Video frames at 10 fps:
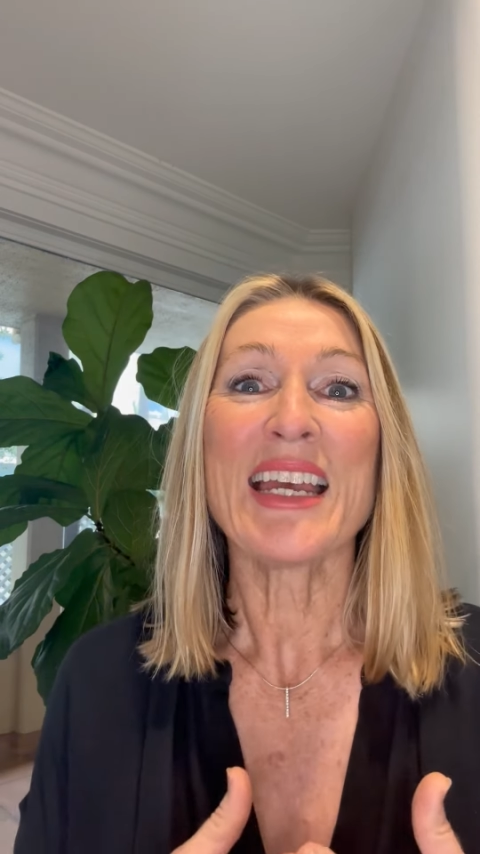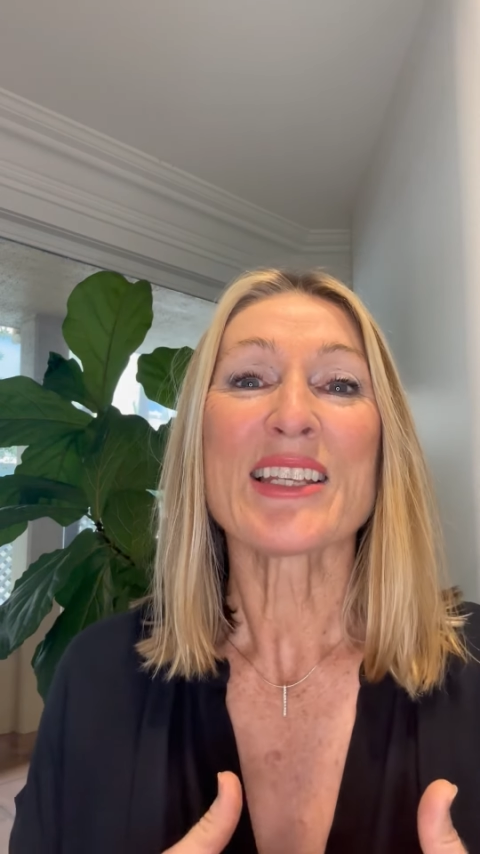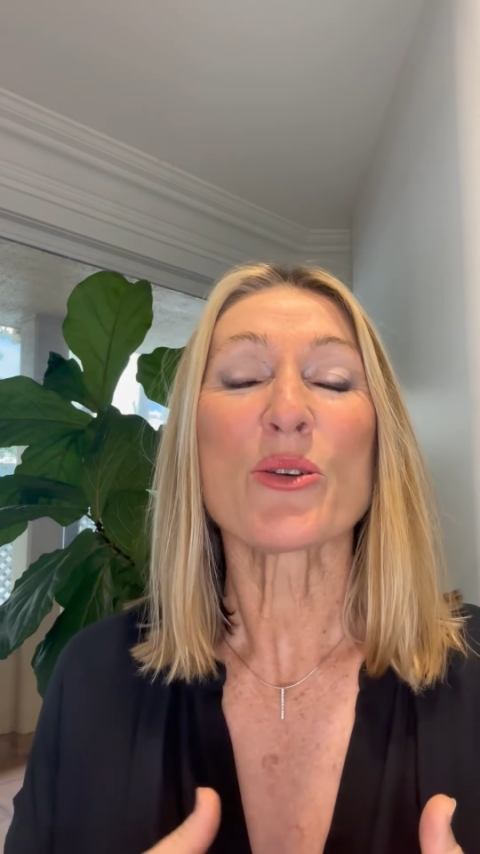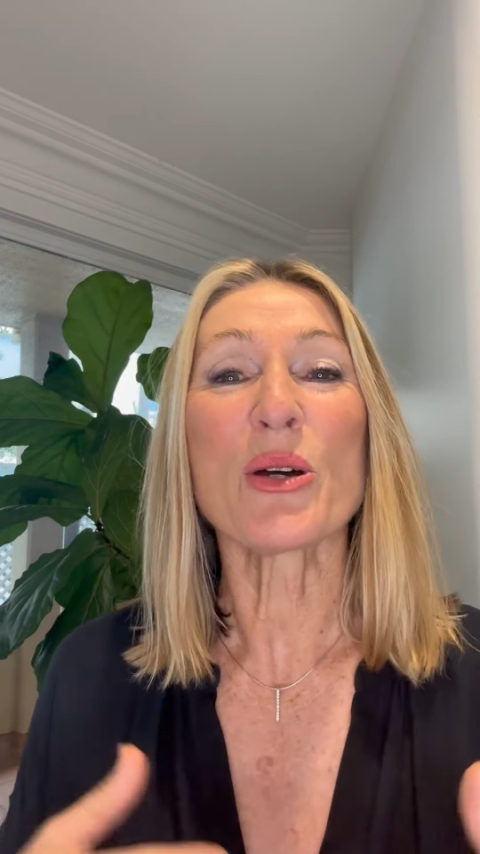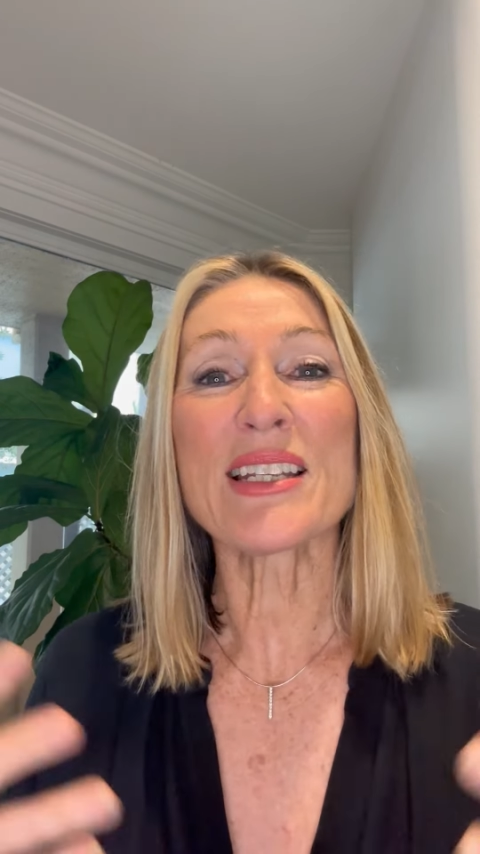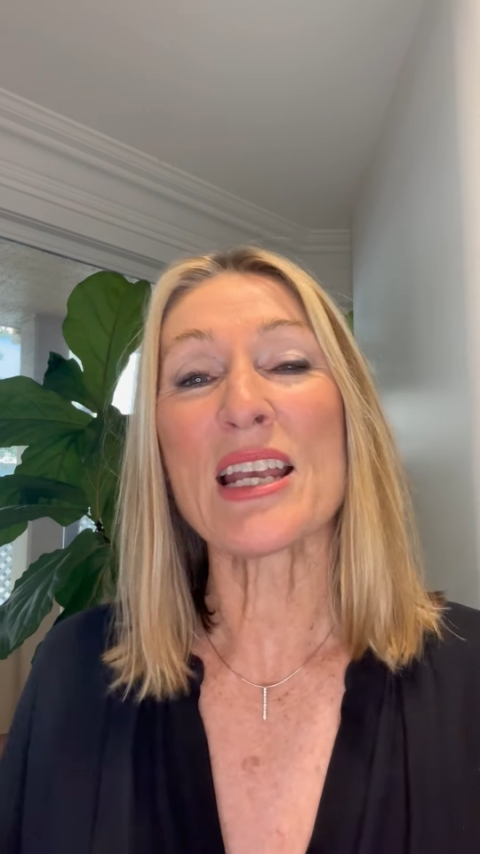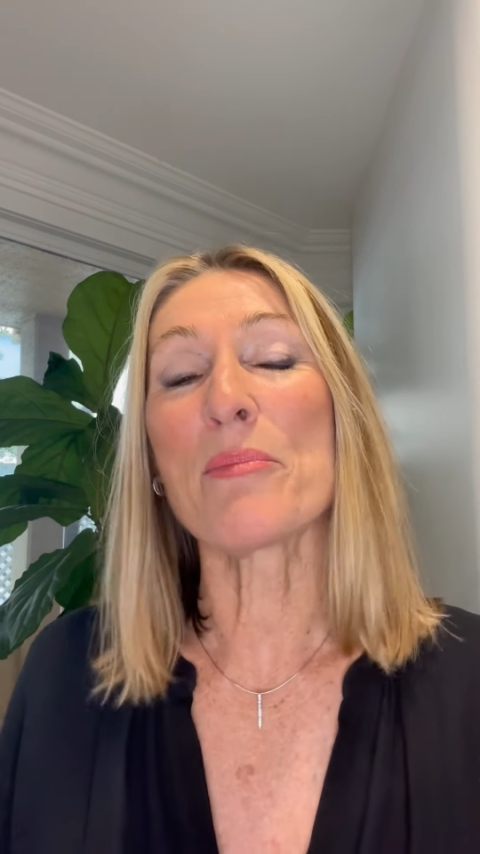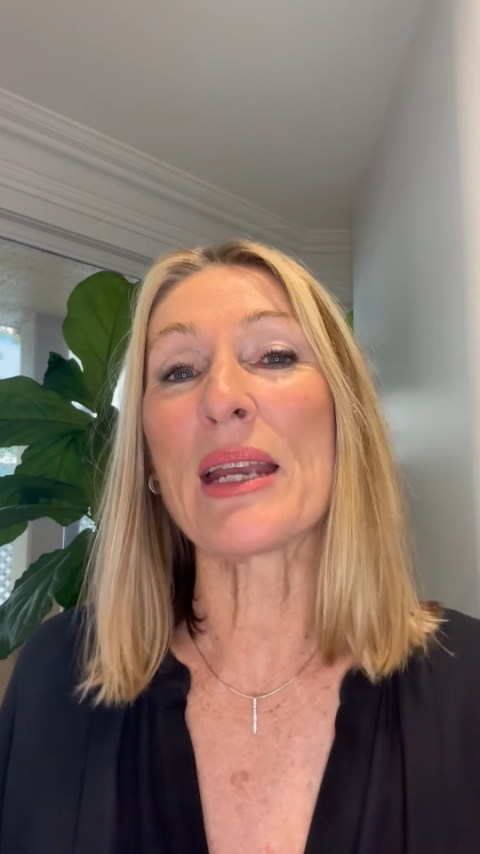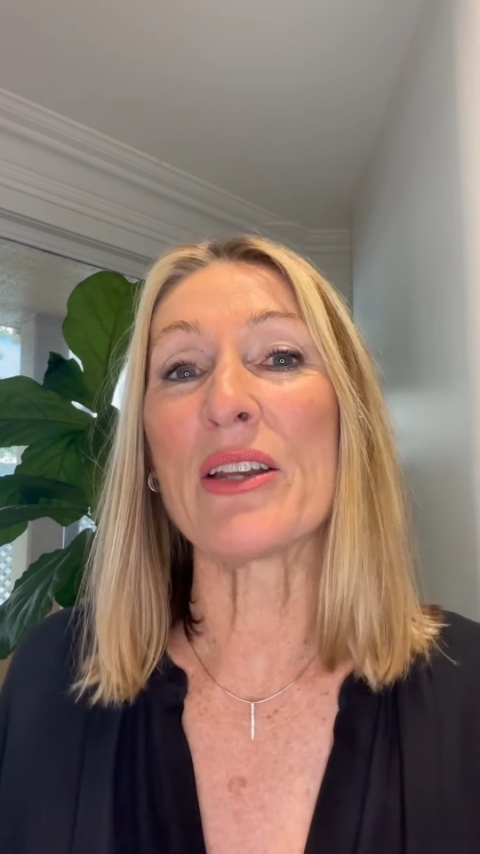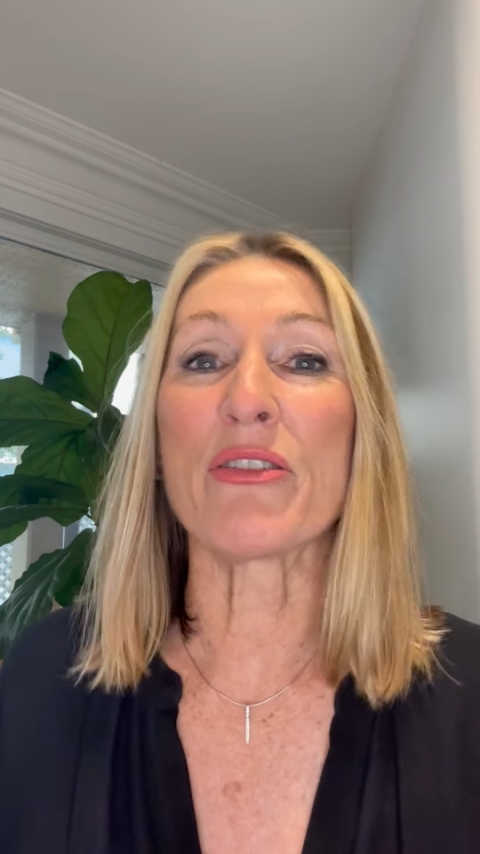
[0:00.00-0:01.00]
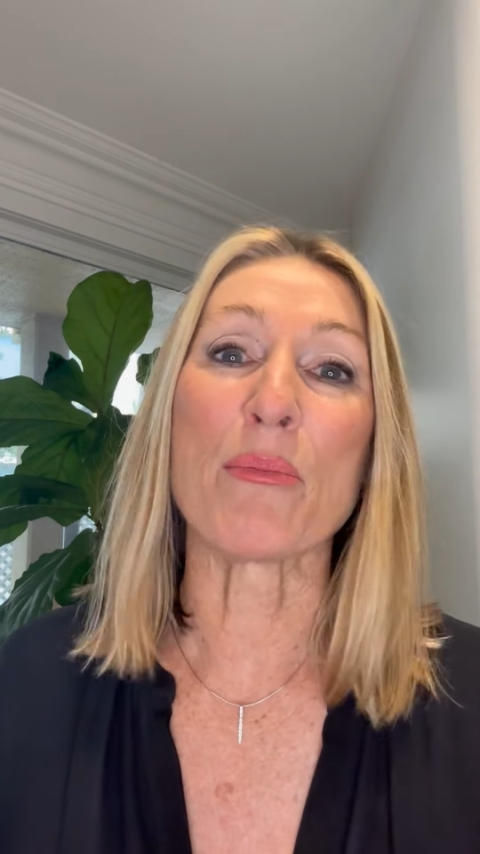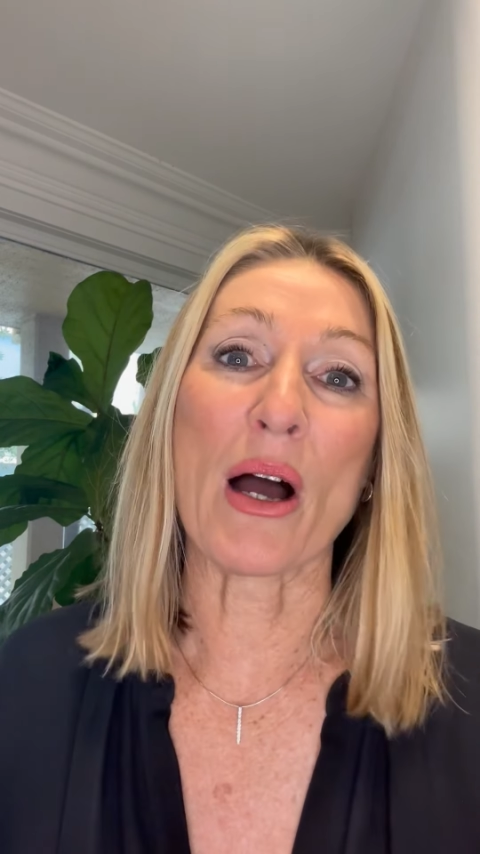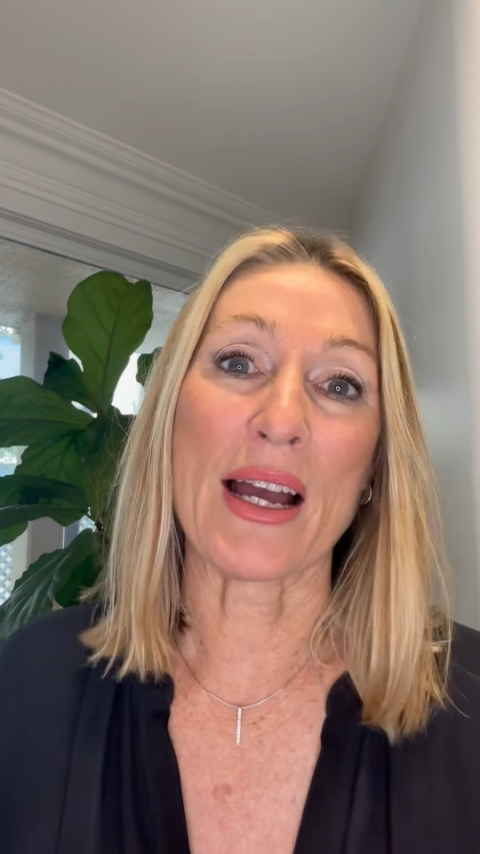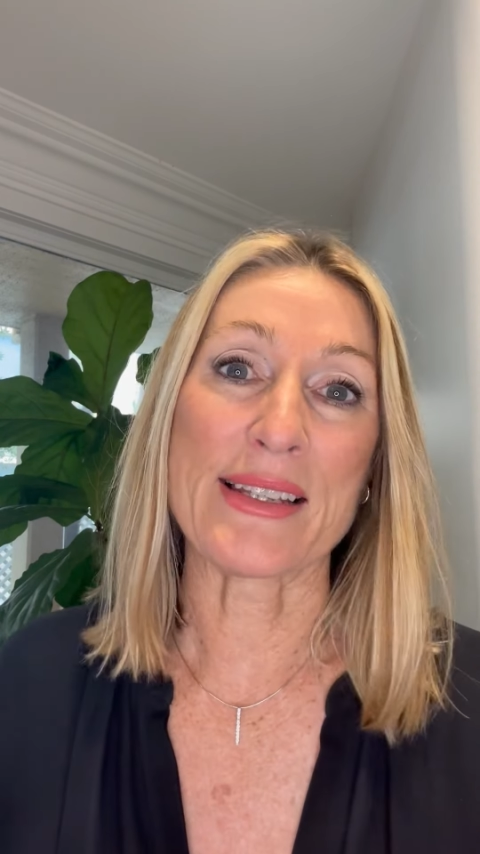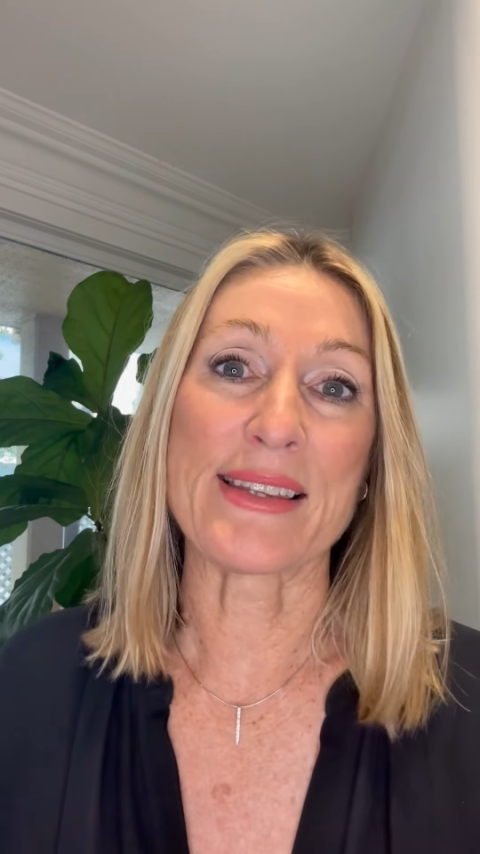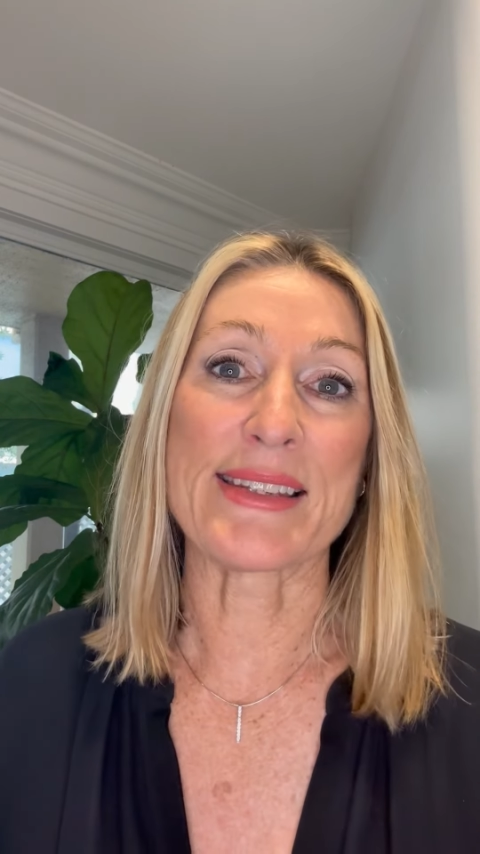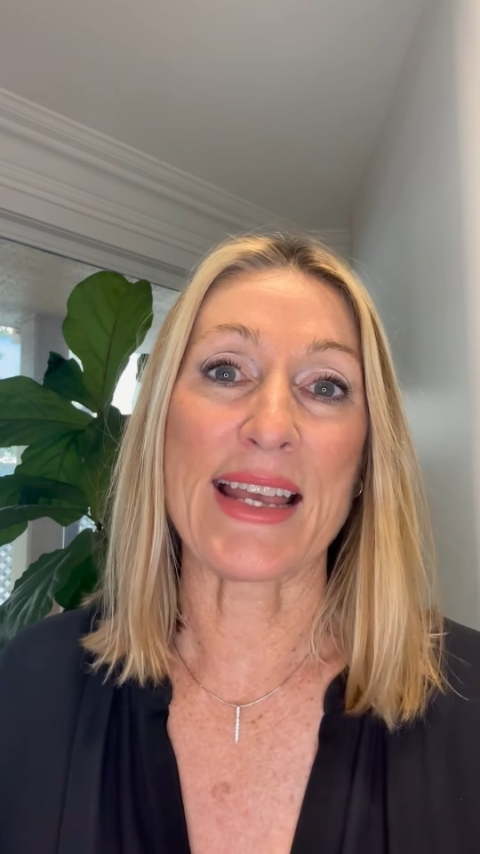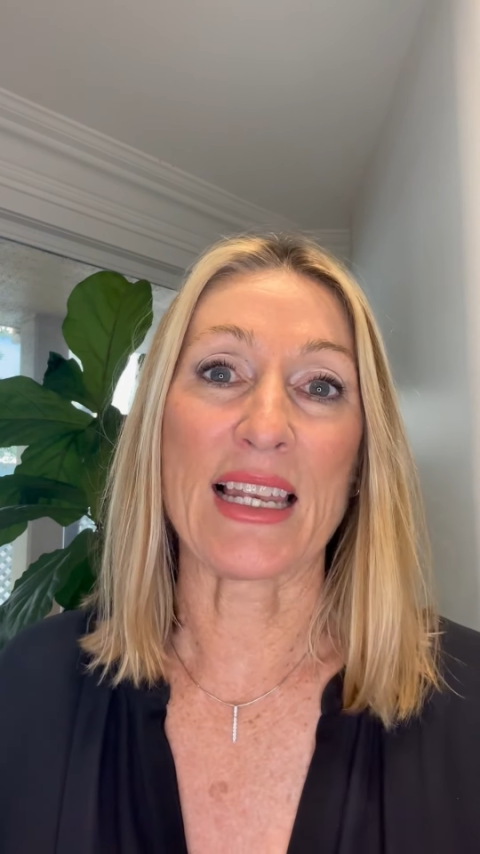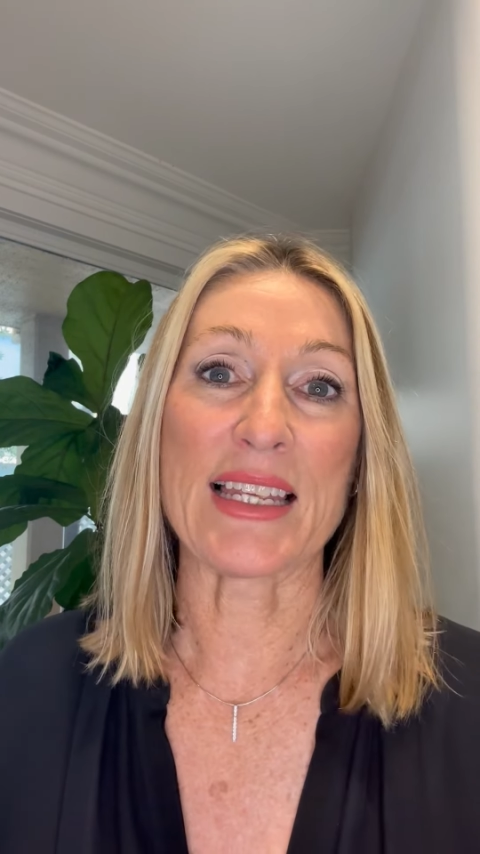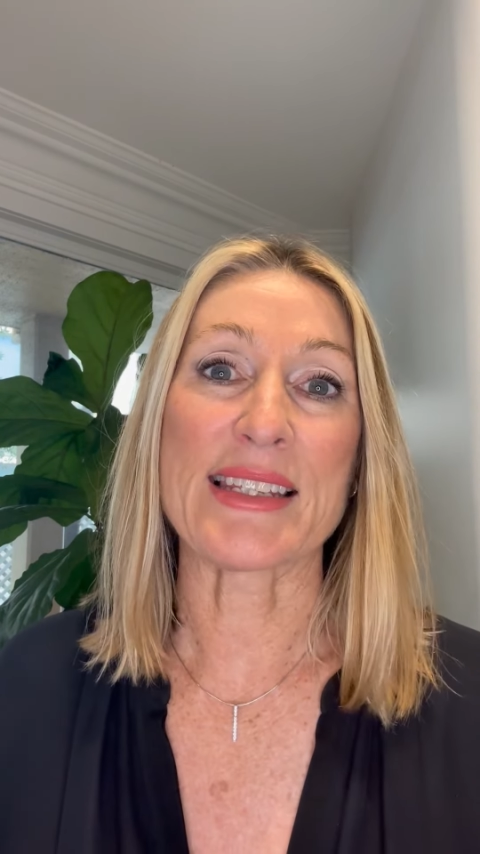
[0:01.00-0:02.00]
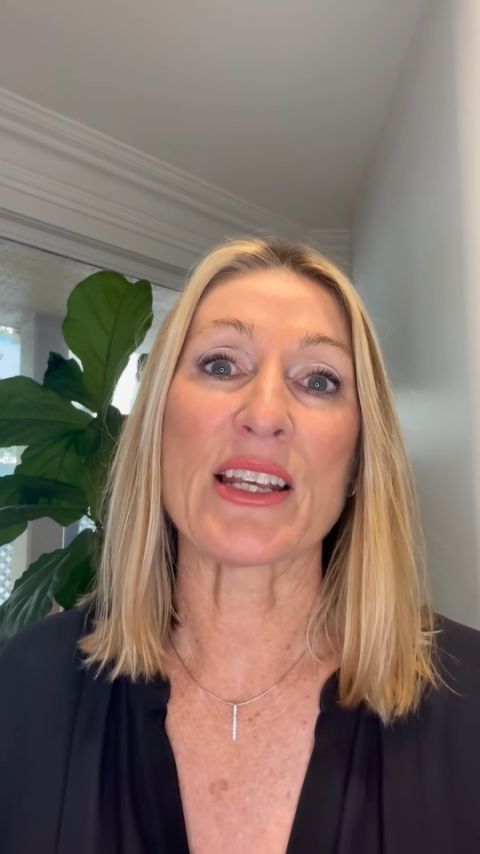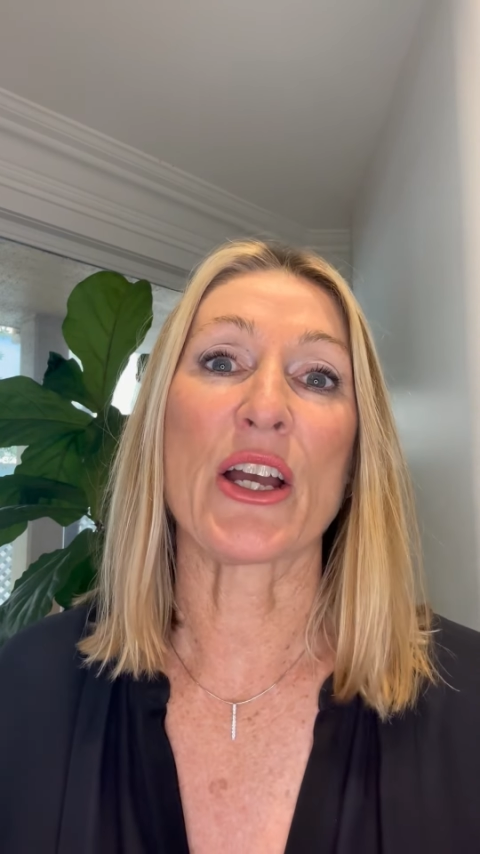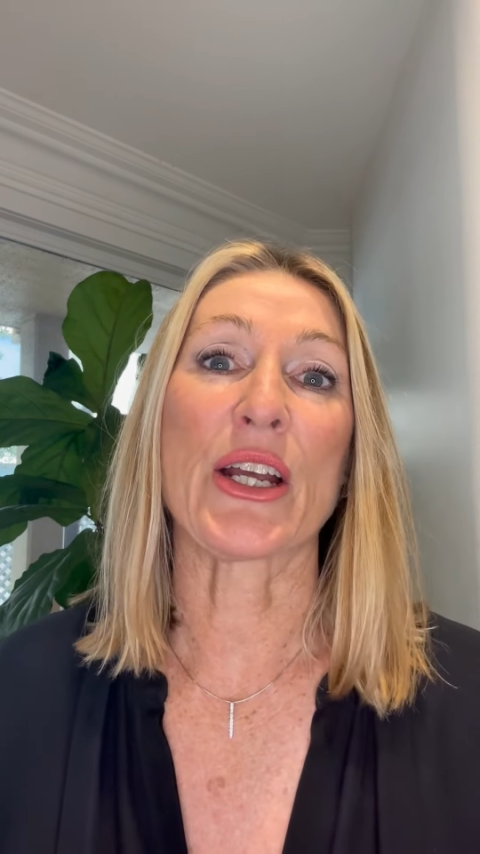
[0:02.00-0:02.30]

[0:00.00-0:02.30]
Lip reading: So what does that mean for buyers and sellers?